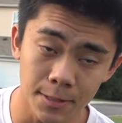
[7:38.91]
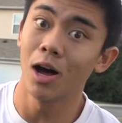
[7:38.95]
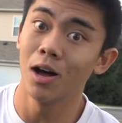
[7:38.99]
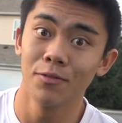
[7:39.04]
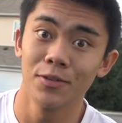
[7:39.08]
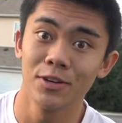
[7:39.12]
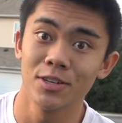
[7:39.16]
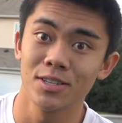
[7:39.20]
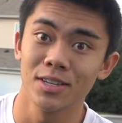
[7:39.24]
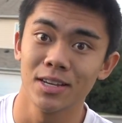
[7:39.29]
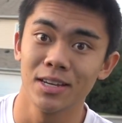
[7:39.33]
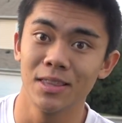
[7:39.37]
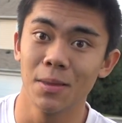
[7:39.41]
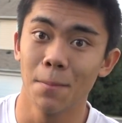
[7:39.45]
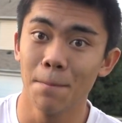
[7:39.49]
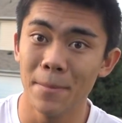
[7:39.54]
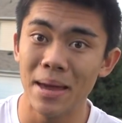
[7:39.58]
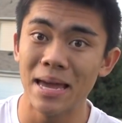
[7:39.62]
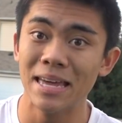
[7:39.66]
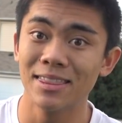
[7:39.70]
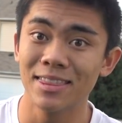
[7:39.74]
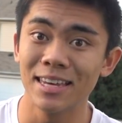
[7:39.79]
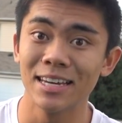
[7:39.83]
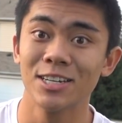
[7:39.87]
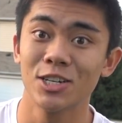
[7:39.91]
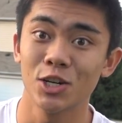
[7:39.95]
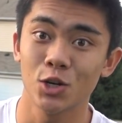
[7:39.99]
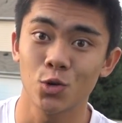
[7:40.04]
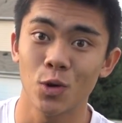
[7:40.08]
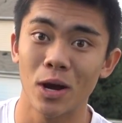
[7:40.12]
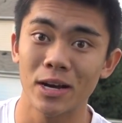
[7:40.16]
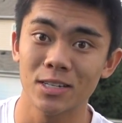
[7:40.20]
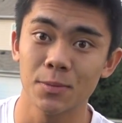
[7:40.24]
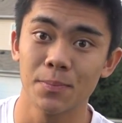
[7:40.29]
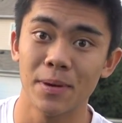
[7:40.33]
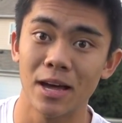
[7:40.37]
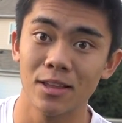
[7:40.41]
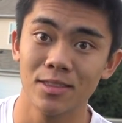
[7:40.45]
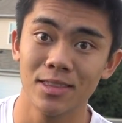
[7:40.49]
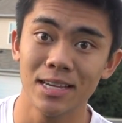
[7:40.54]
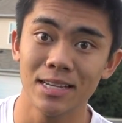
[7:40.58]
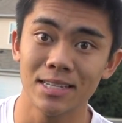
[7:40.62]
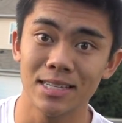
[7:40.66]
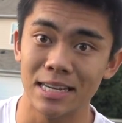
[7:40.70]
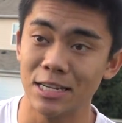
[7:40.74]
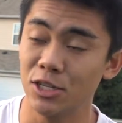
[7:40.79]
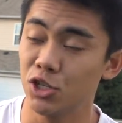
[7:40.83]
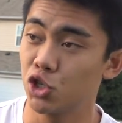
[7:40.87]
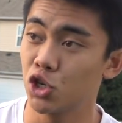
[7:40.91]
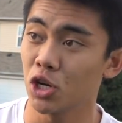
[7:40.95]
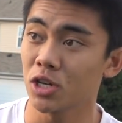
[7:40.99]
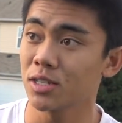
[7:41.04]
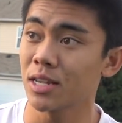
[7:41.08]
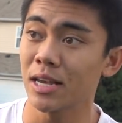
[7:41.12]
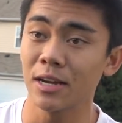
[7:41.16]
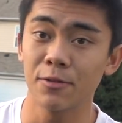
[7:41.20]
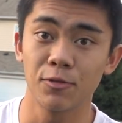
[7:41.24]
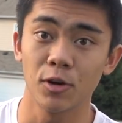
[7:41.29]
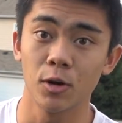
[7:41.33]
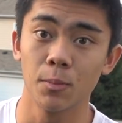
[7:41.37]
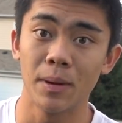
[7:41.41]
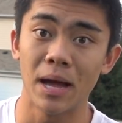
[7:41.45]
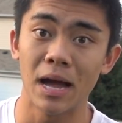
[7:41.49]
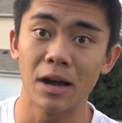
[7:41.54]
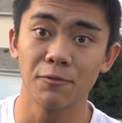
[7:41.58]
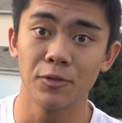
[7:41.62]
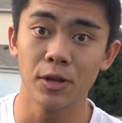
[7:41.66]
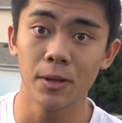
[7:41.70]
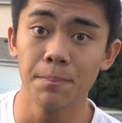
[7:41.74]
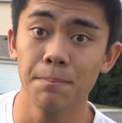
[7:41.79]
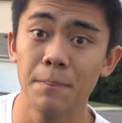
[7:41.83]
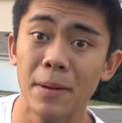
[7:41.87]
Obviously, the main thing to correct about this is just like for a backflip,